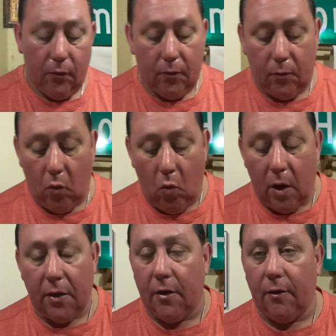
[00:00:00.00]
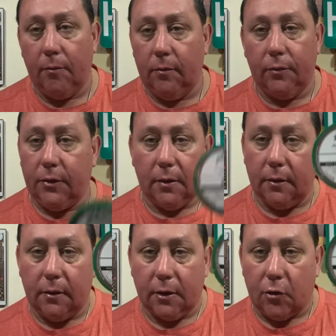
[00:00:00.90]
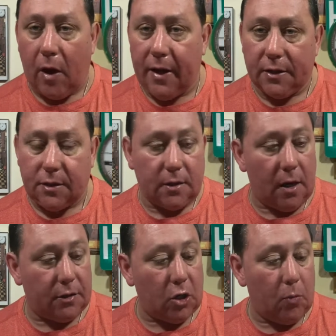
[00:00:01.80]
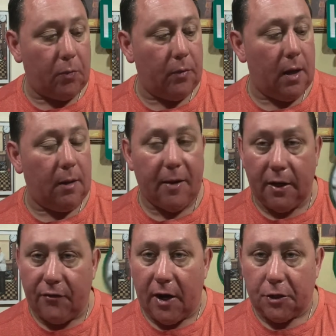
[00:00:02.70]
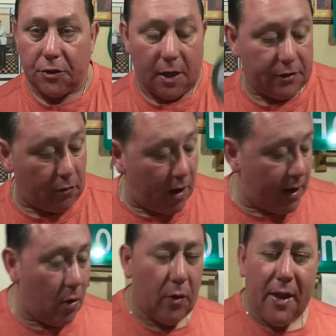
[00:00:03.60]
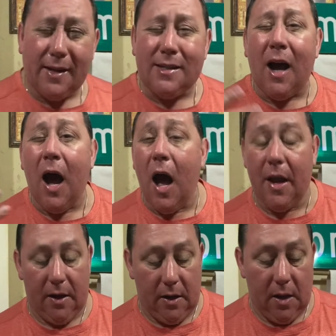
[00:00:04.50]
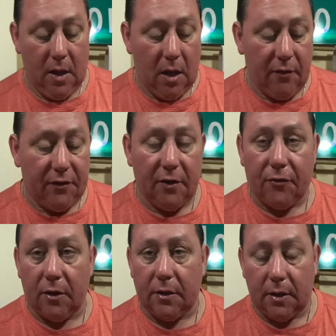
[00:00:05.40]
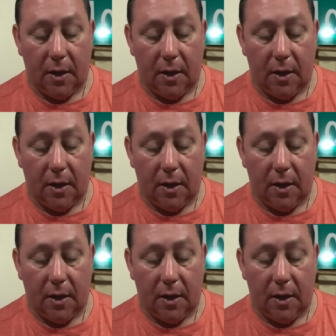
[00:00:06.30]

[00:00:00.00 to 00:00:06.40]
One of the greatest soap manufacturers out there right now, with a ton of different